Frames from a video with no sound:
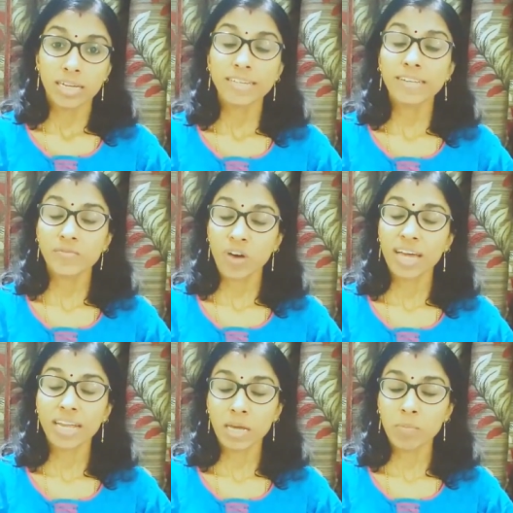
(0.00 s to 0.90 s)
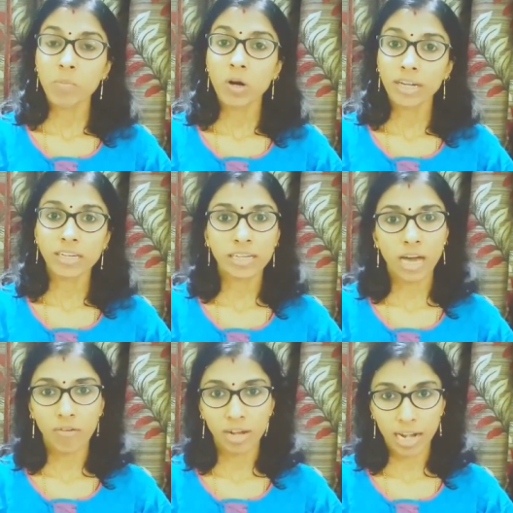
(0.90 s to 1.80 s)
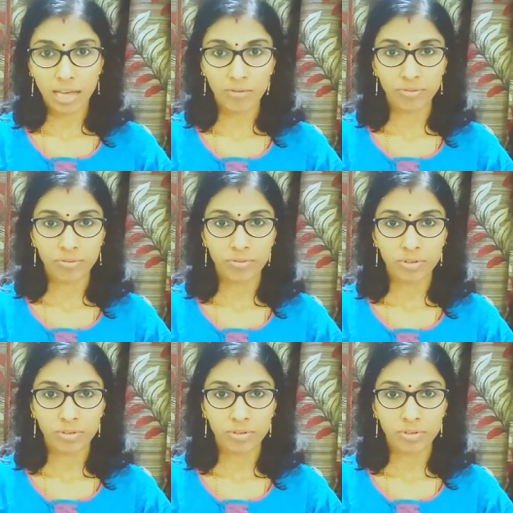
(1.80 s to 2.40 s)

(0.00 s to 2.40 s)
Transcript: It is very important in our life.